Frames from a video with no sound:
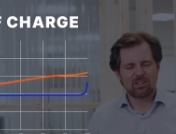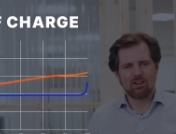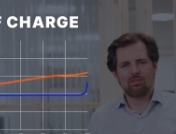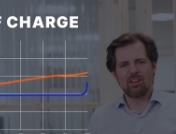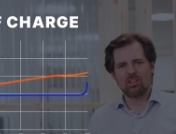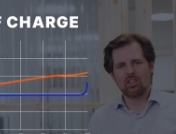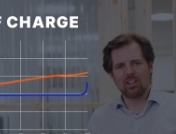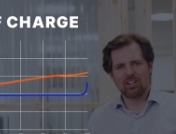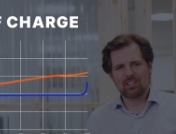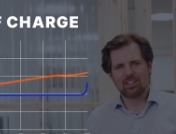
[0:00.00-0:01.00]
software
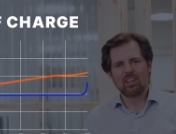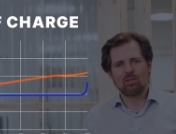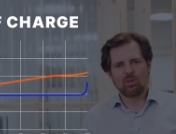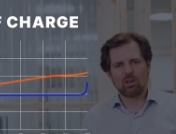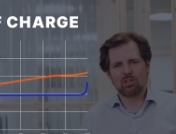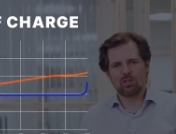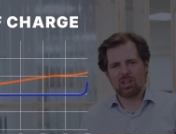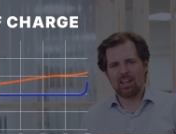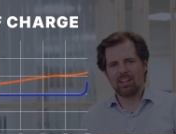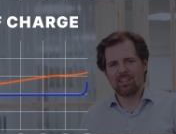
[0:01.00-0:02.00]
engineers because you
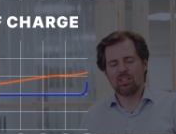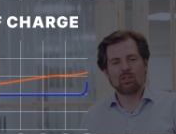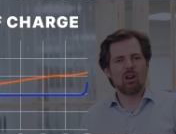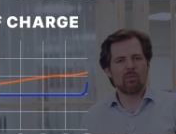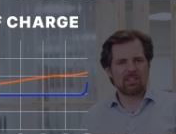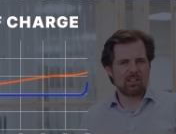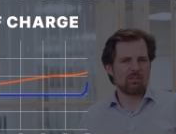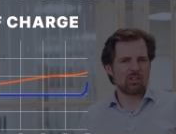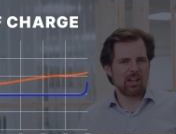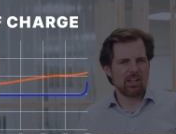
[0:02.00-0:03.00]
can determine state
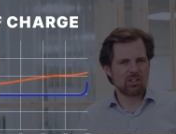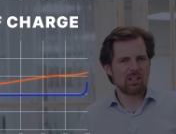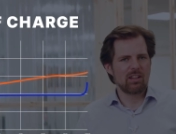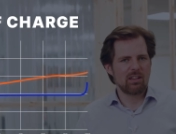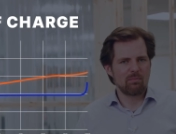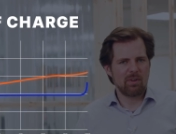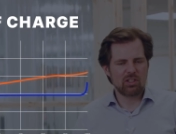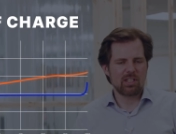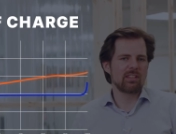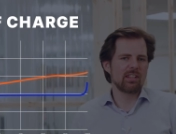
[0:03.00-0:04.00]
of charge
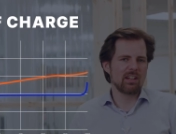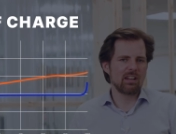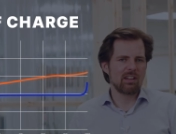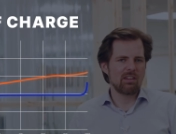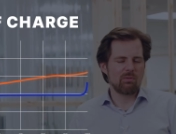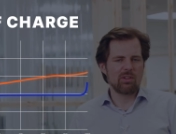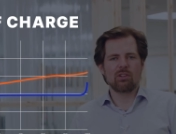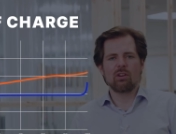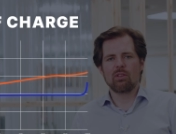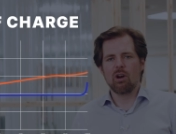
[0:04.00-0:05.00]
much easier when you
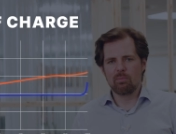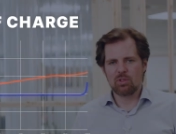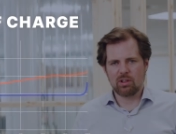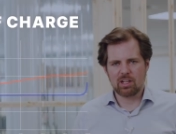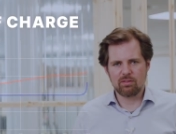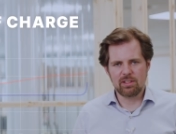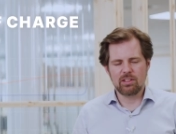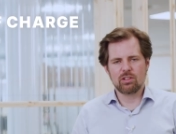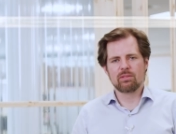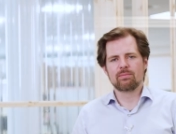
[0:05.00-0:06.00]
know the open circuit
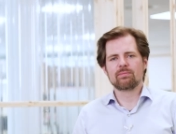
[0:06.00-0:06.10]
voltage.